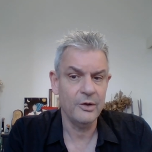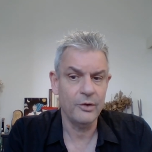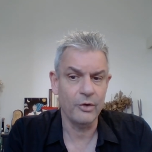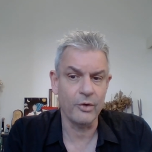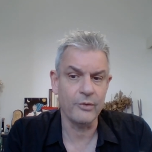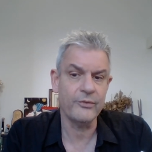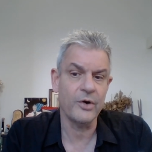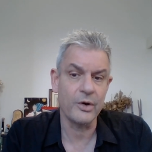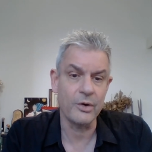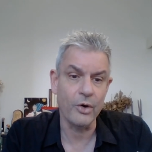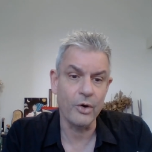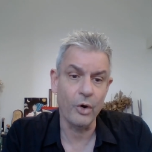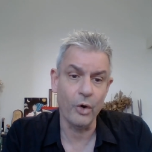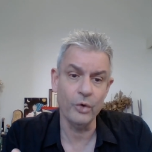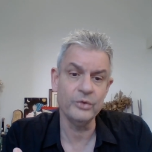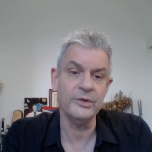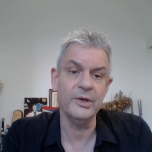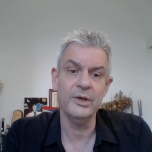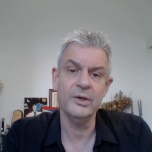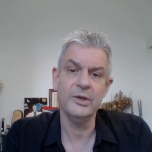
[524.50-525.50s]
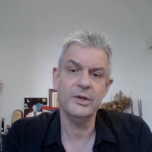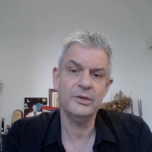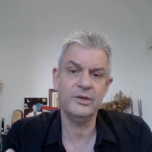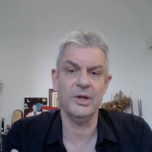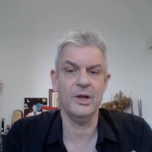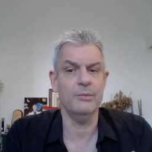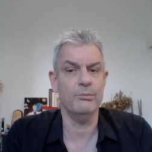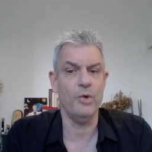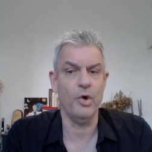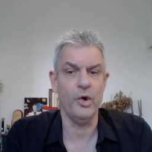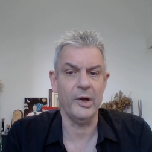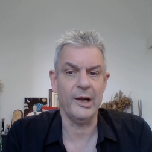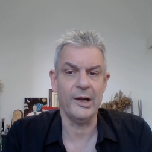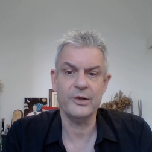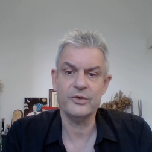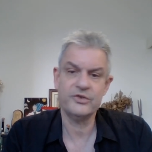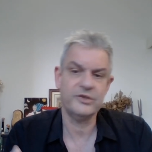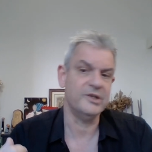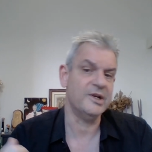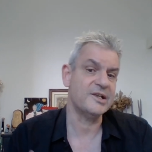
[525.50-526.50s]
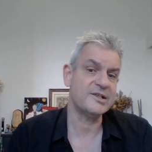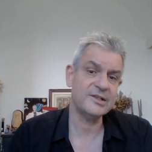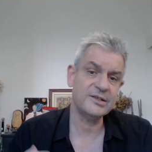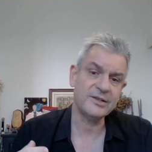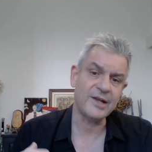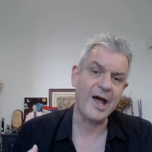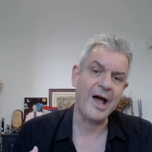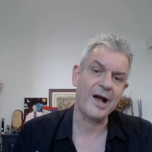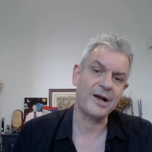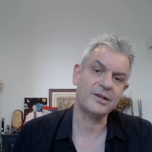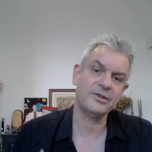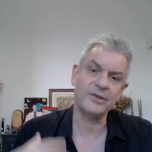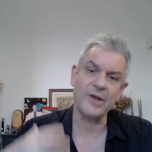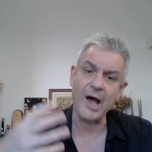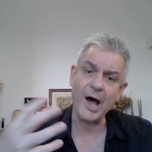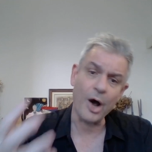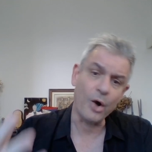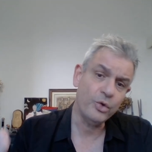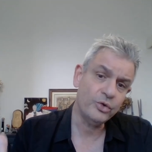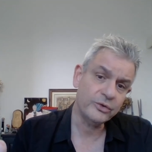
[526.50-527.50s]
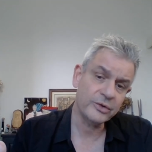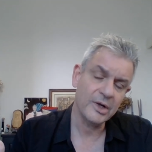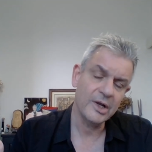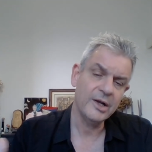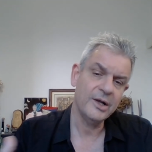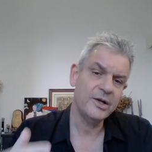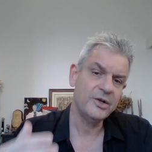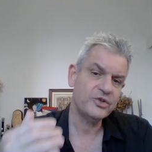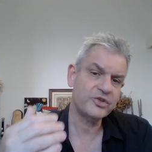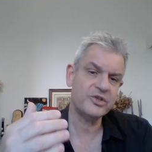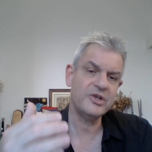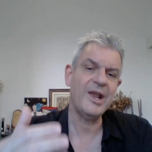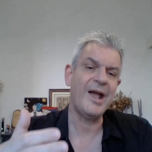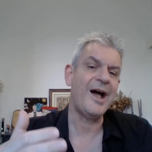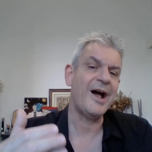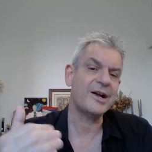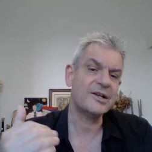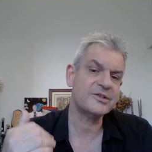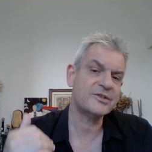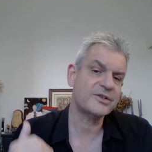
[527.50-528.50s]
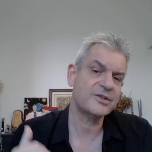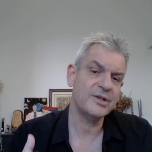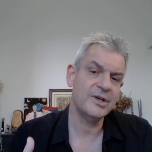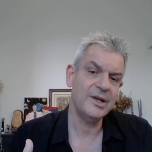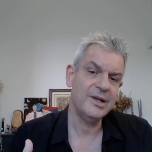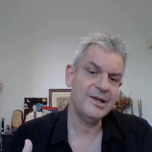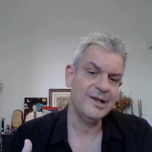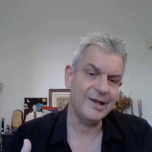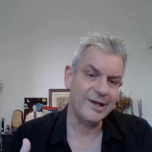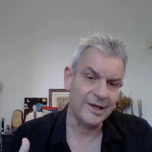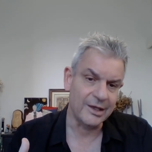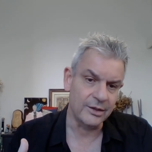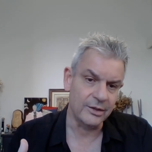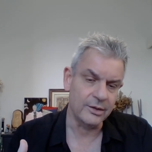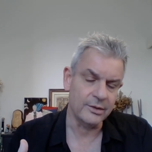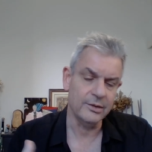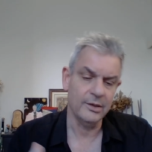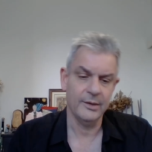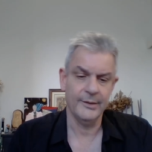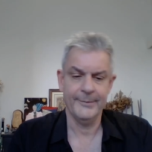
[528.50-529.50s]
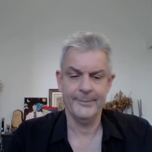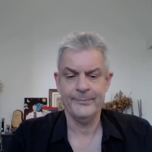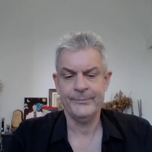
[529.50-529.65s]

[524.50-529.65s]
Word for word: of her own turmoil. She doesn't act out, she acts in.